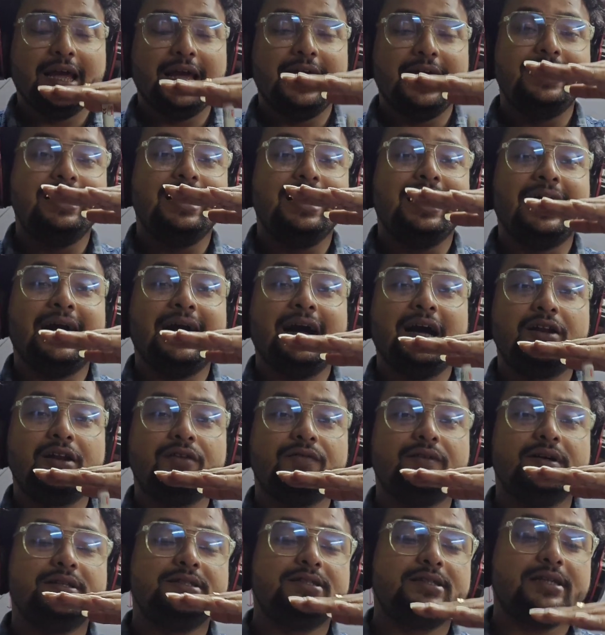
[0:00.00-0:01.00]
and
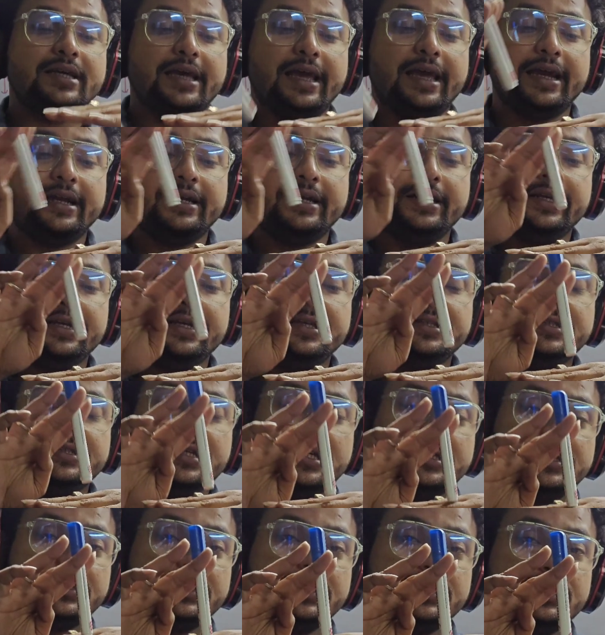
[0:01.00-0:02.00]
r was acting
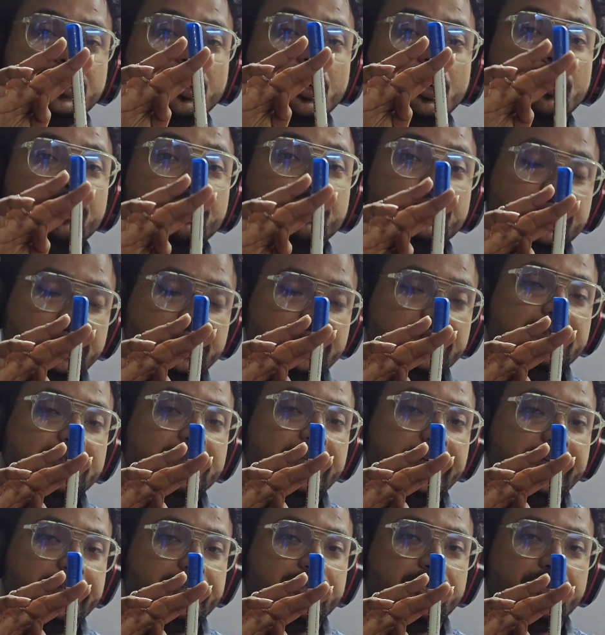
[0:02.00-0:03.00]
just in the opposite
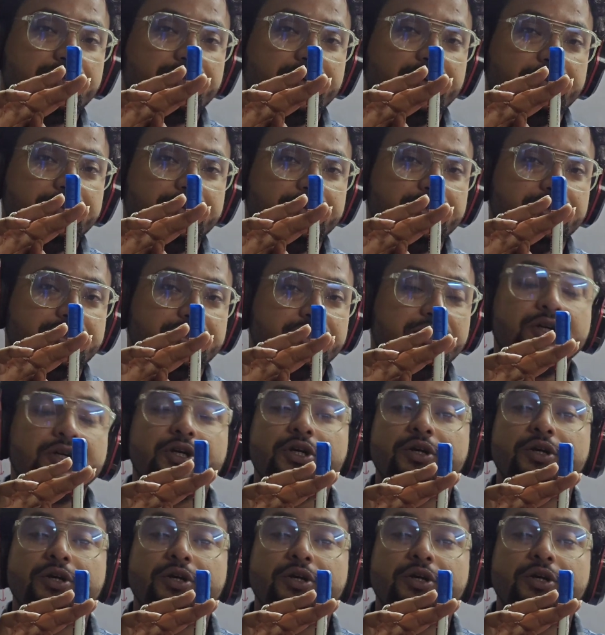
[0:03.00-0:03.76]
direction of mg.